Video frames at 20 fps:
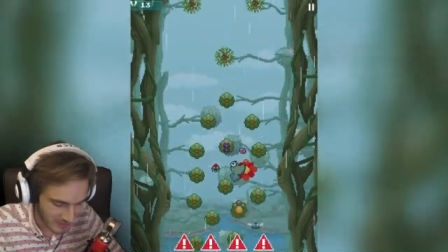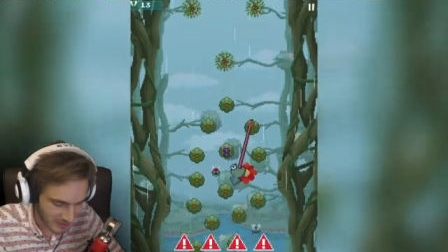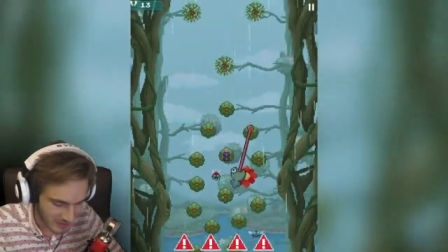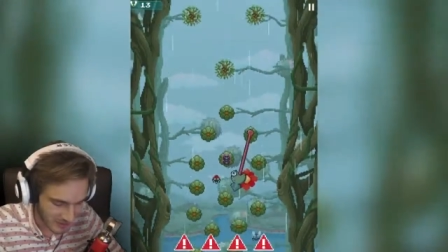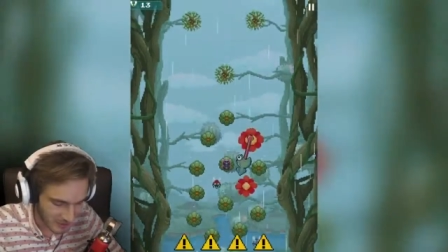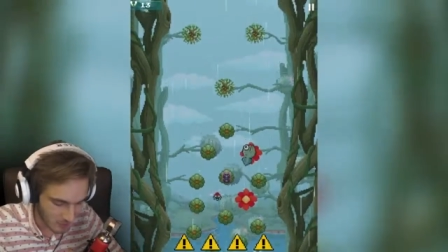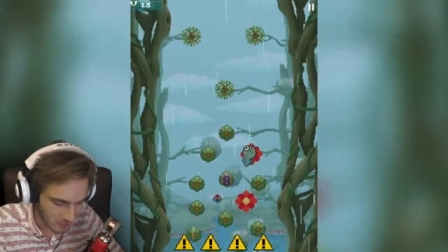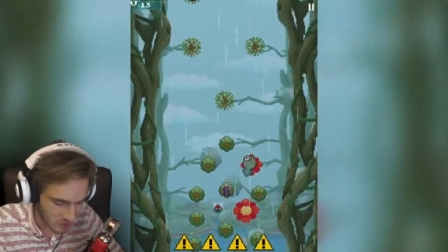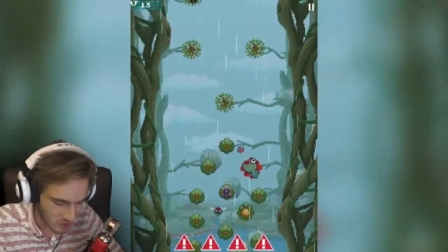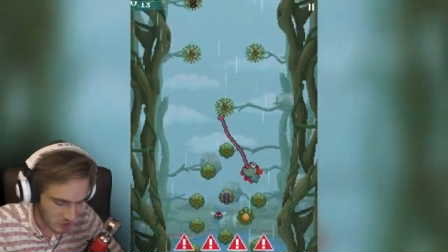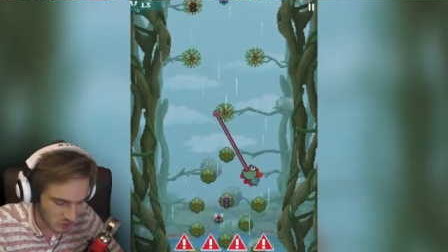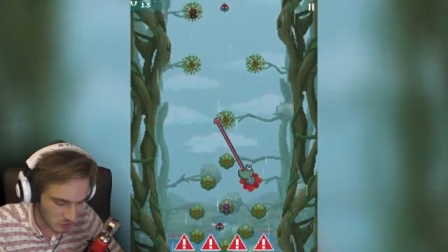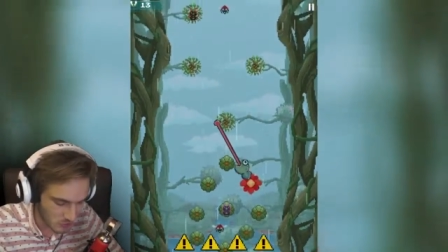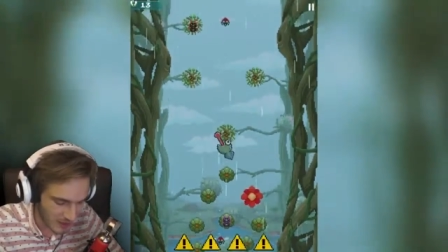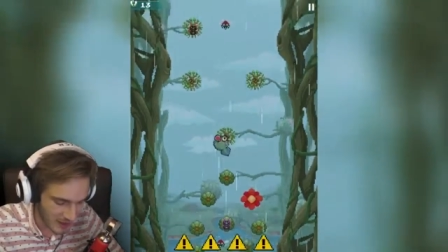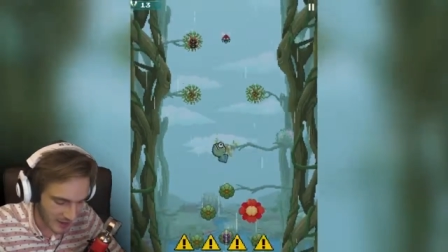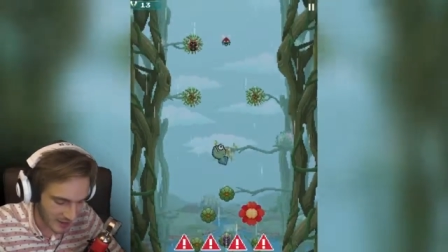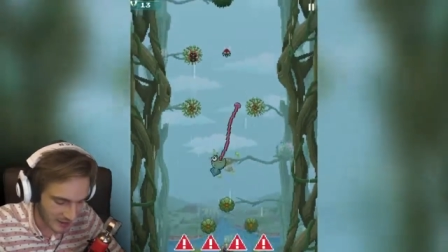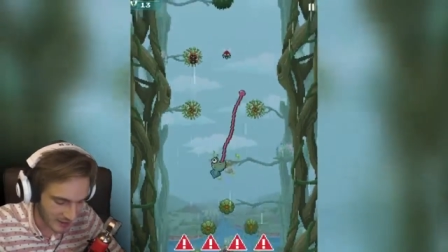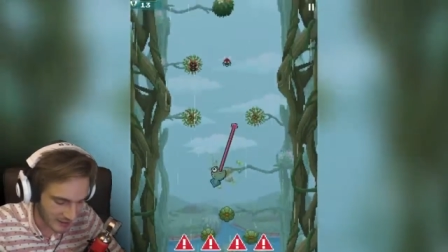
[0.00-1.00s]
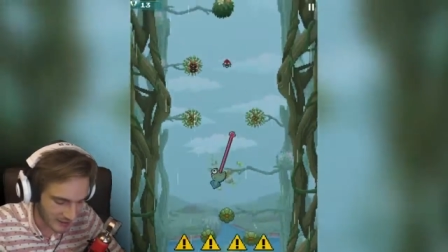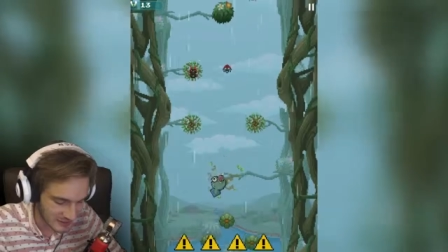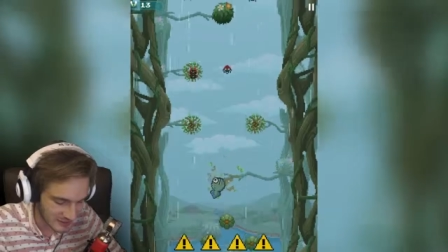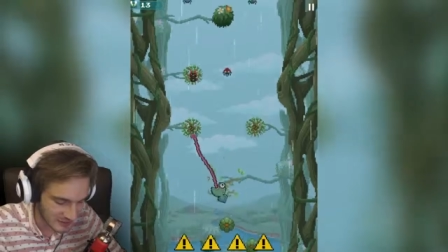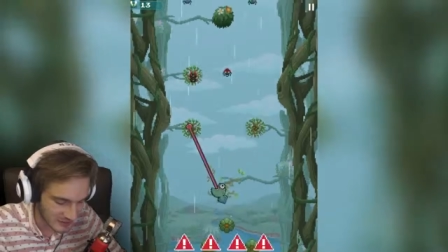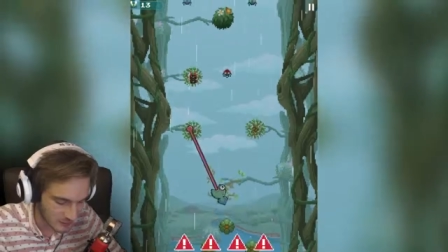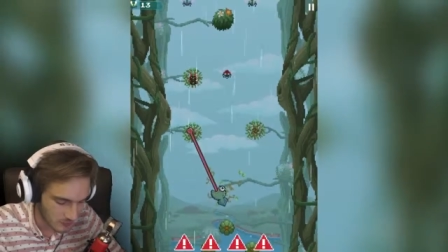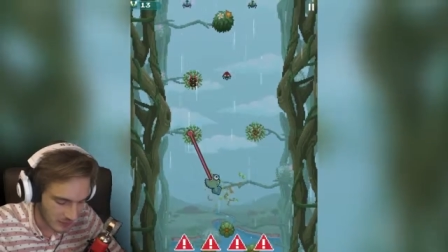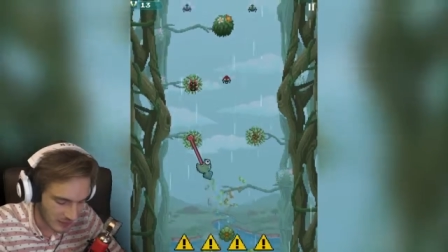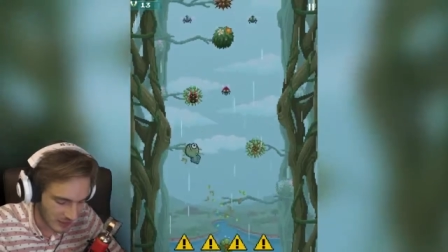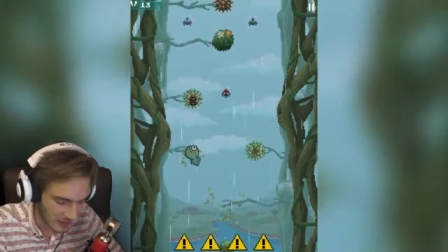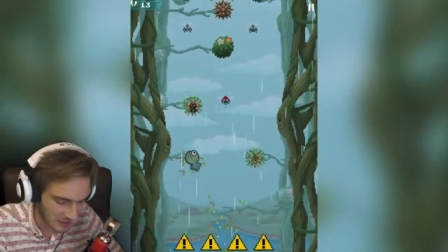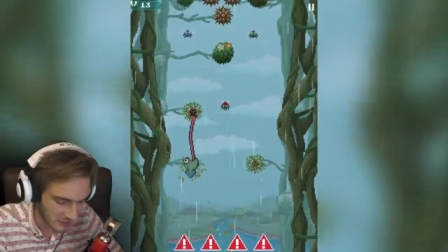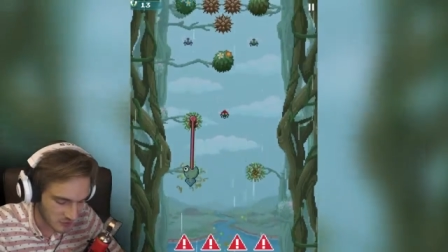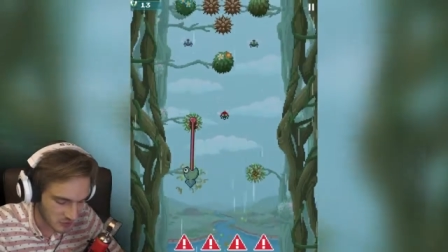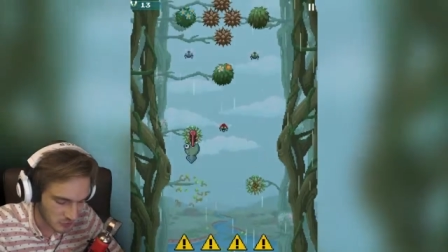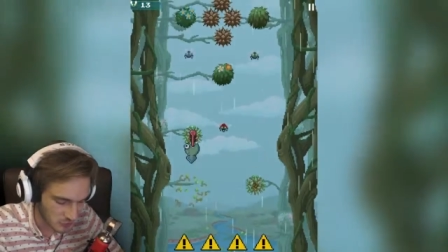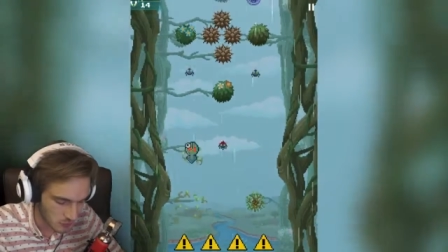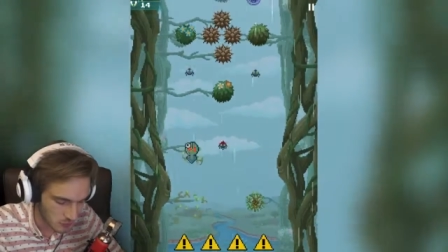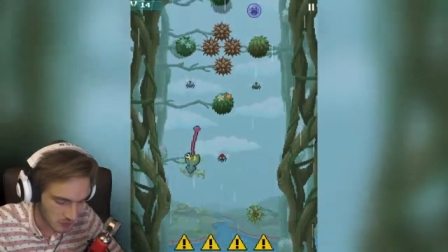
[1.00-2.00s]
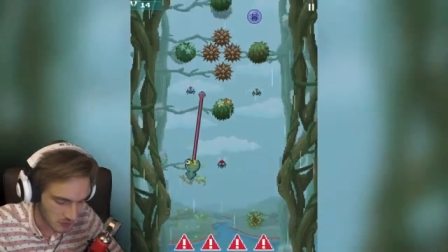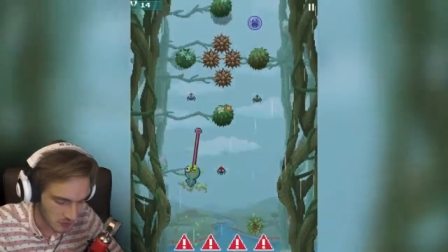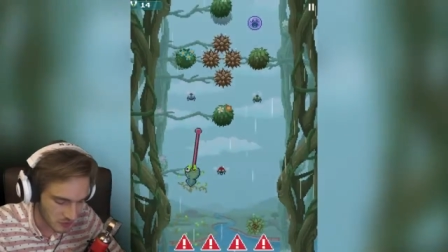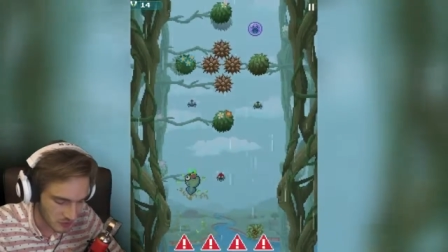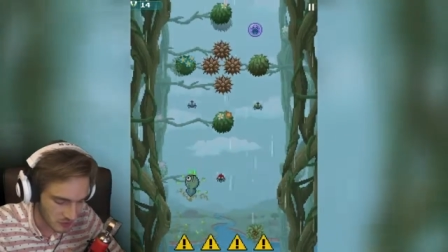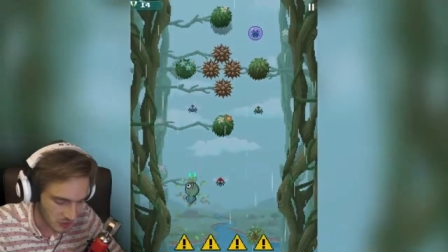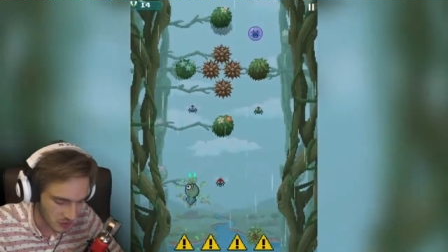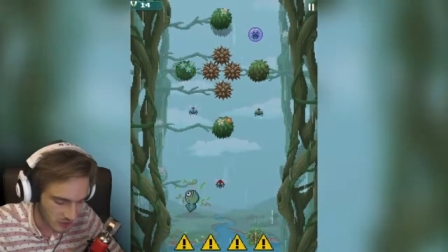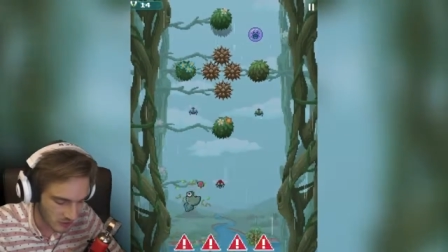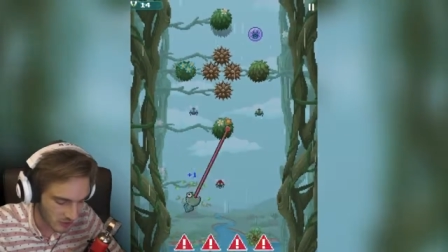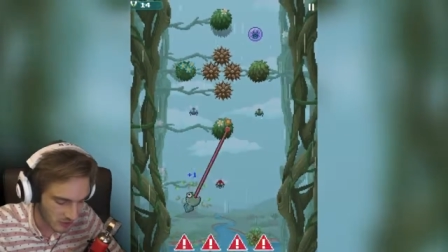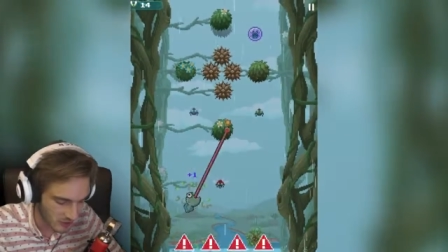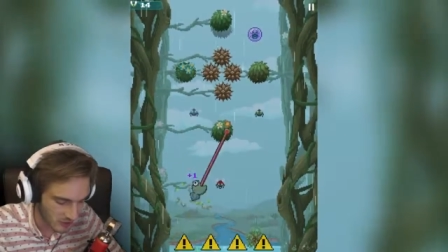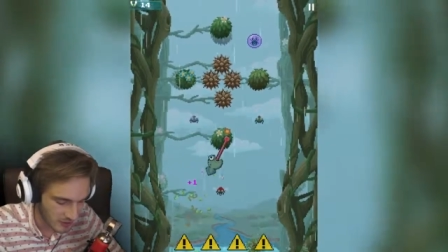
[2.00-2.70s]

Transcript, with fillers: I wish you ran like this in real life too, with your tongue.